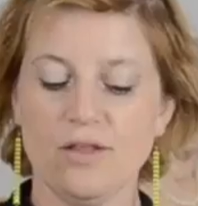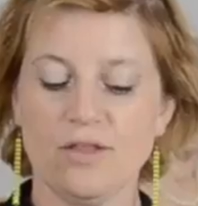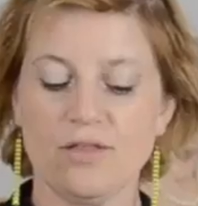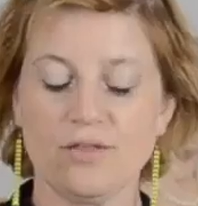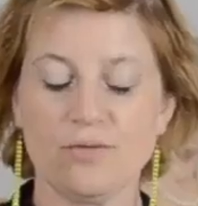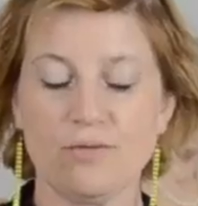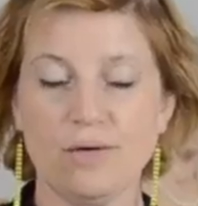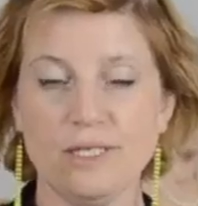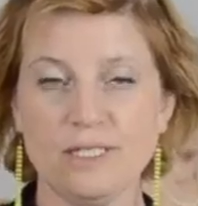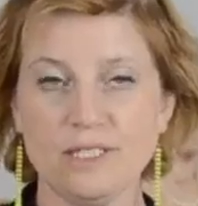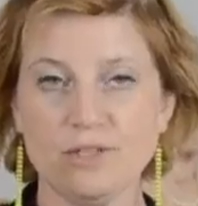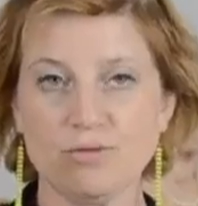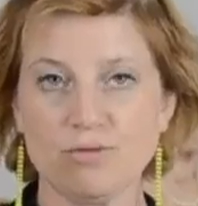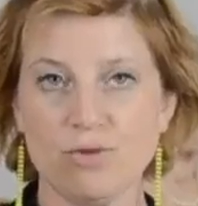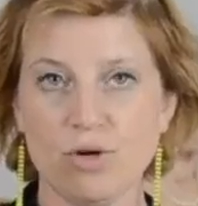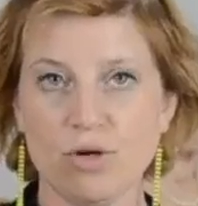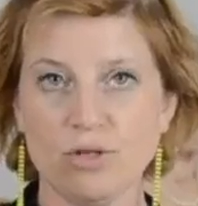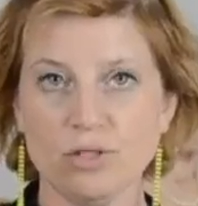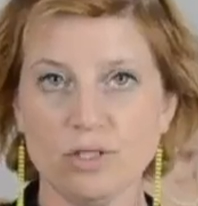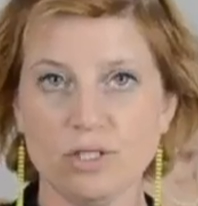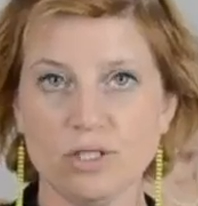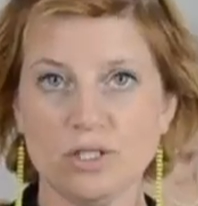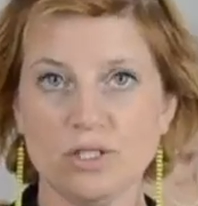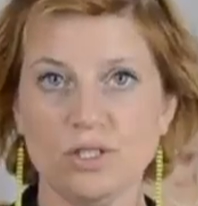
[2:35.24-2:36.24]
Threaded
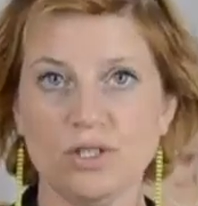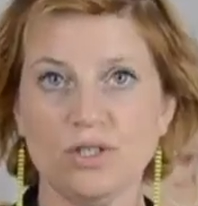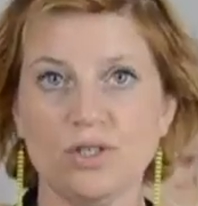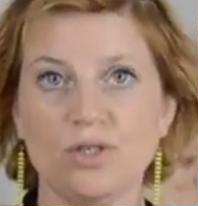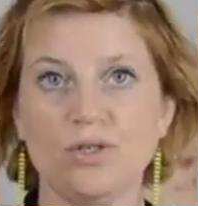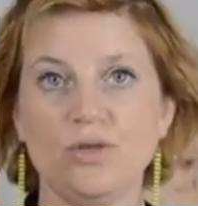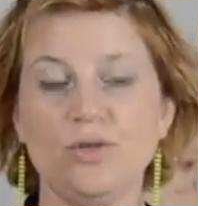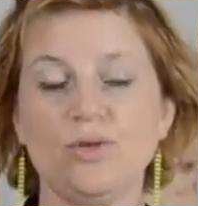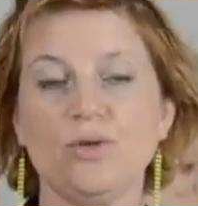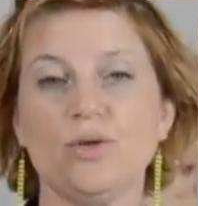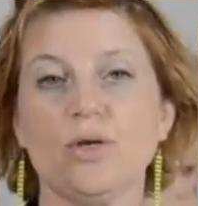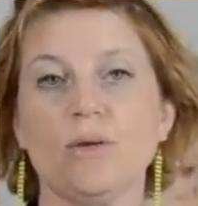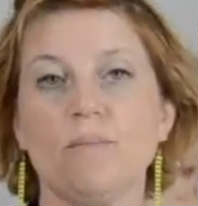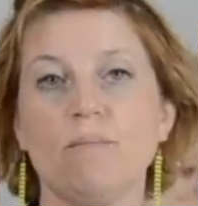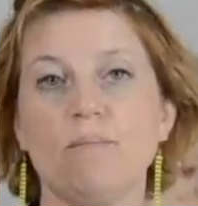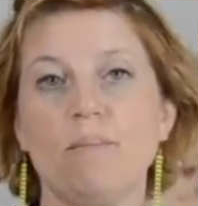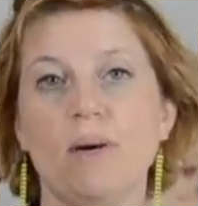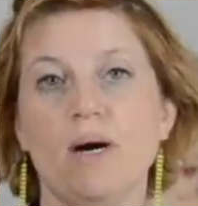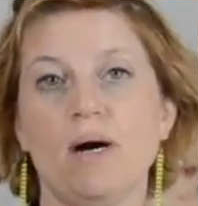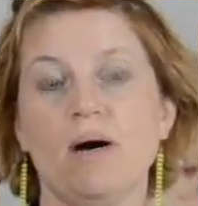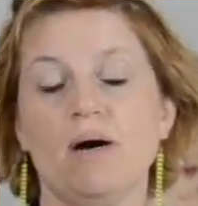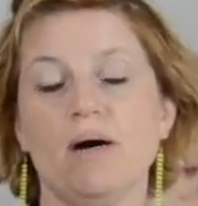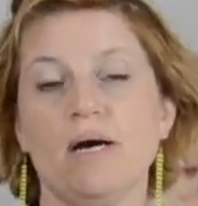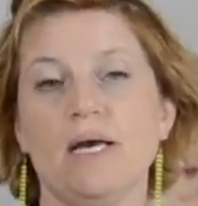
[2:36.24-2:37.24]
rod you can
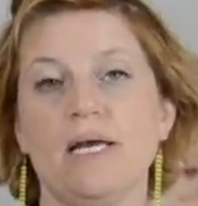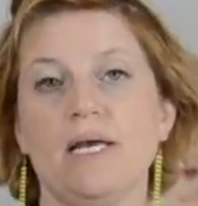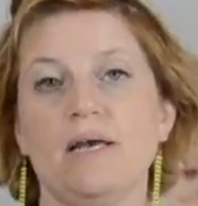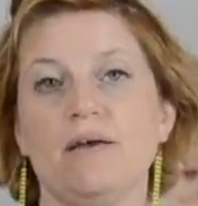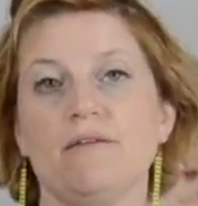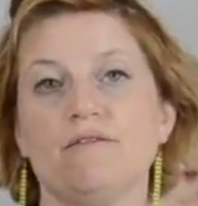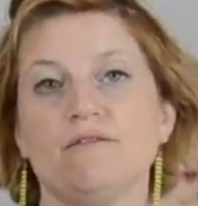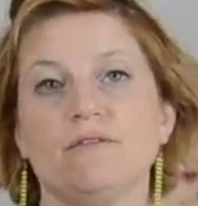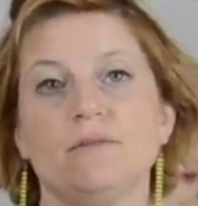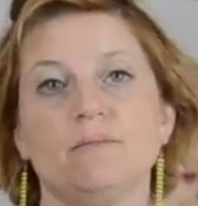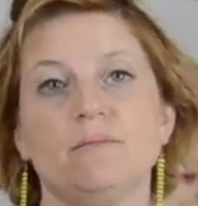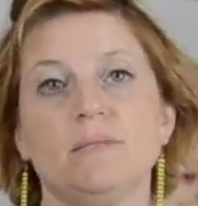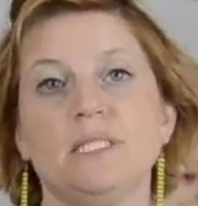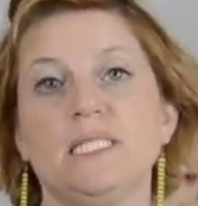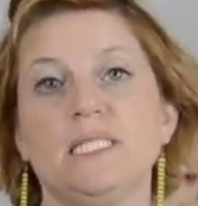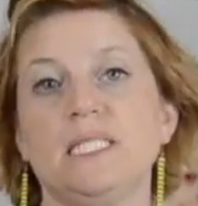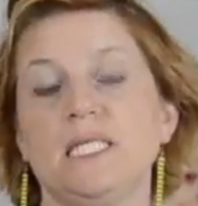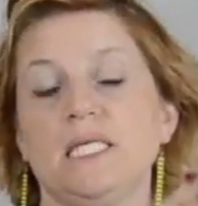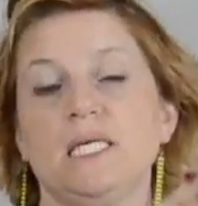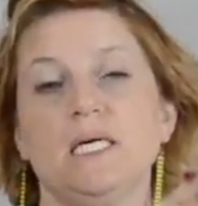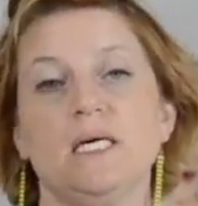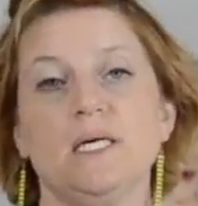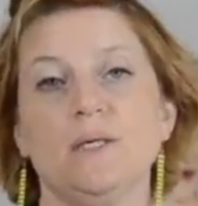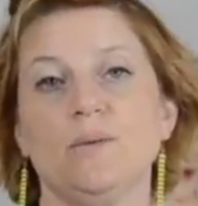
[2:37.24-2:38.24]
buy from
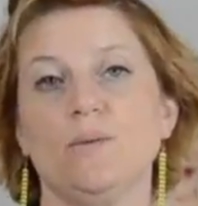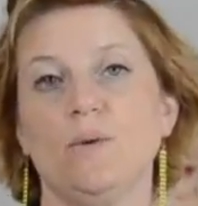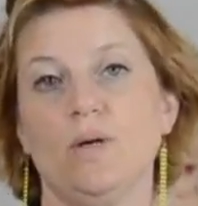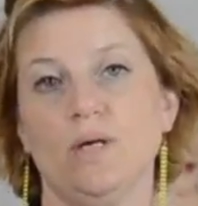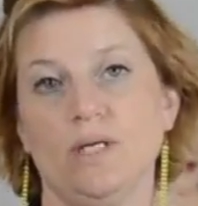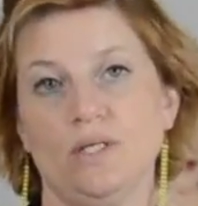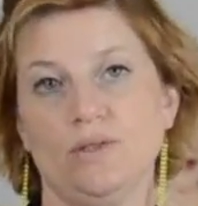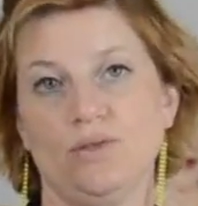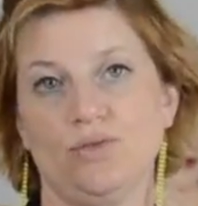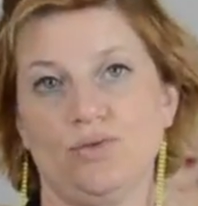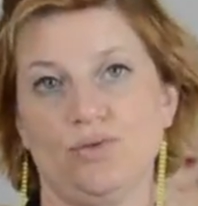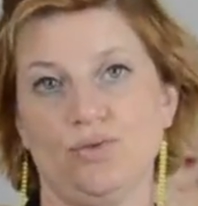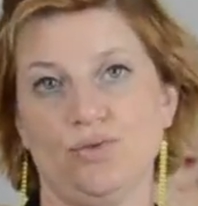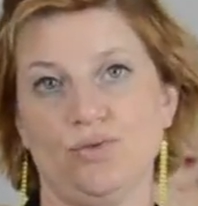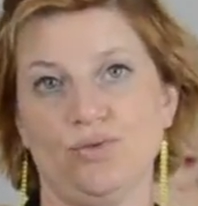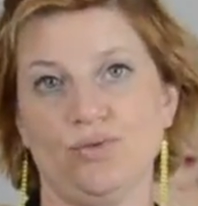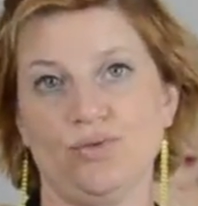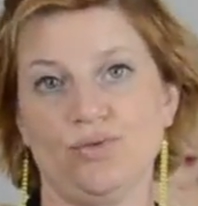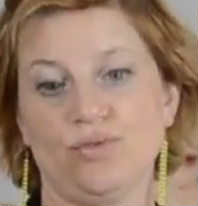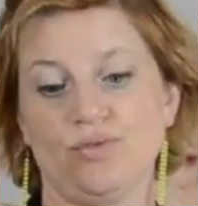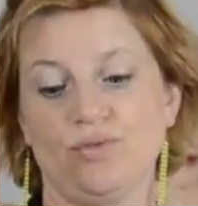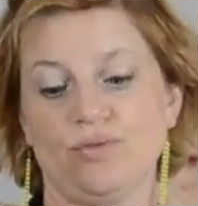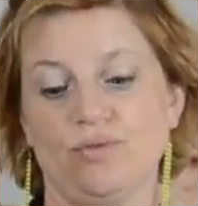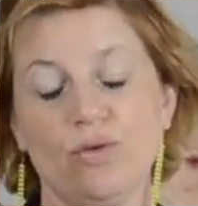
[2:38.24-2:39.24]
DIY stores.
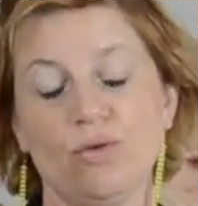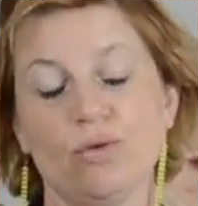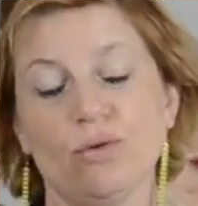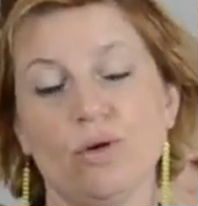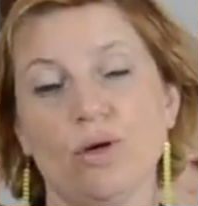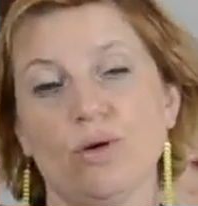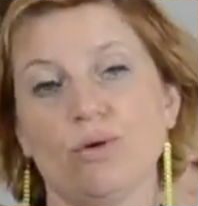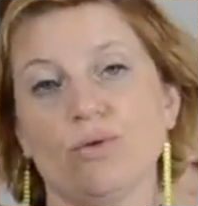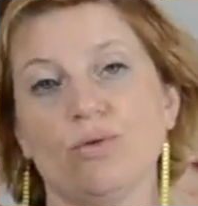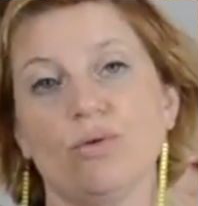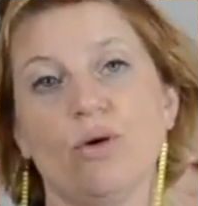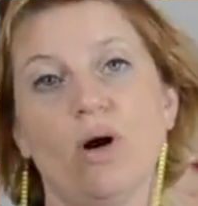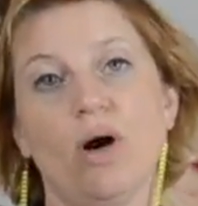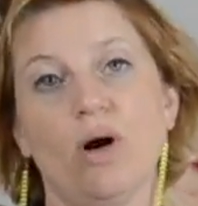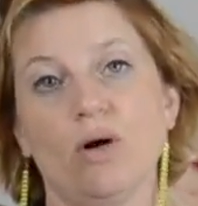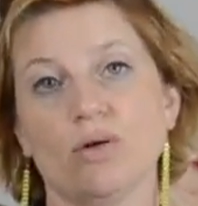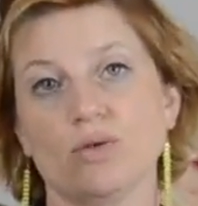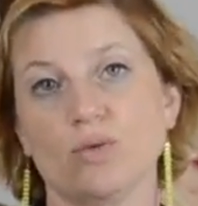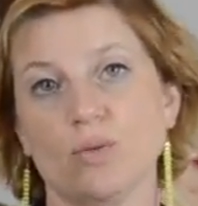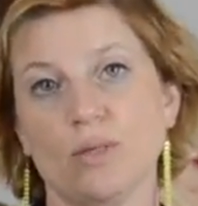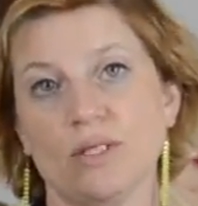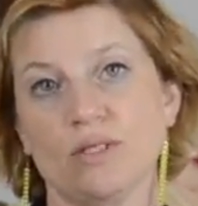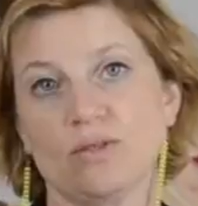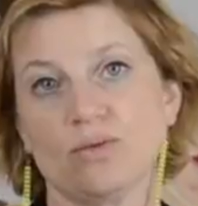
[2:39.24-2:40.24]
Your local
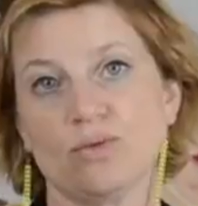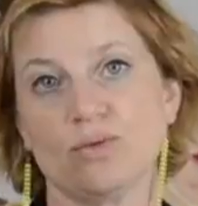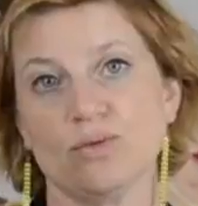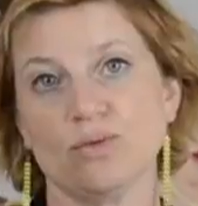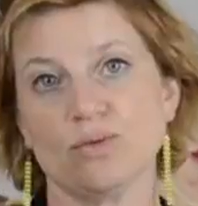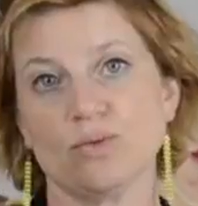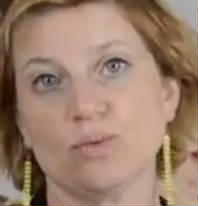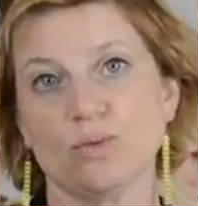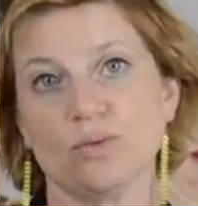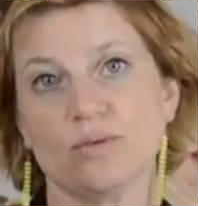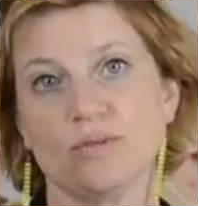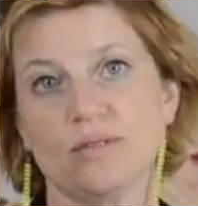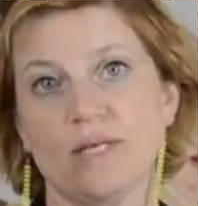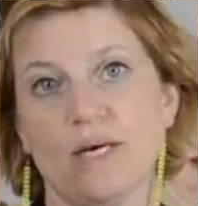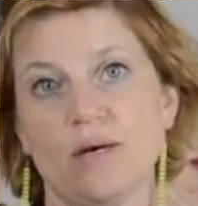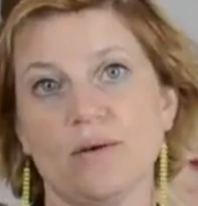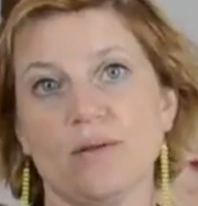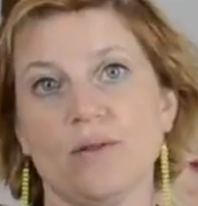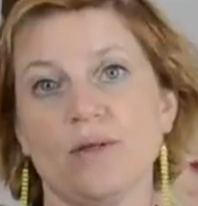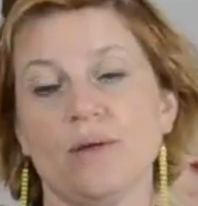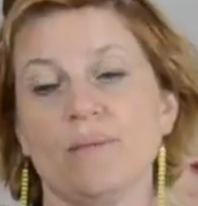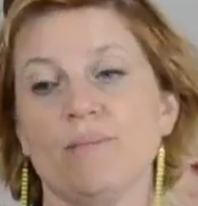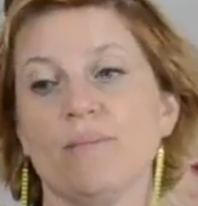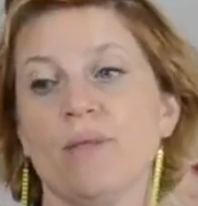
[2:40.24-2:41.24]
hardware stores will sell
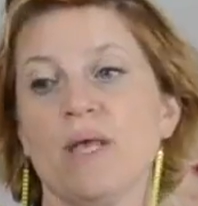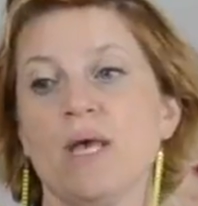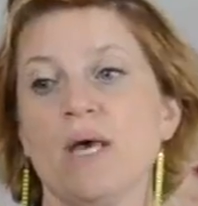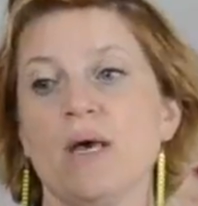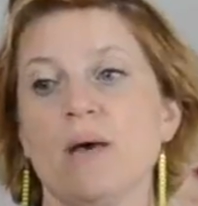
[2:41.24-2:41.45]
them.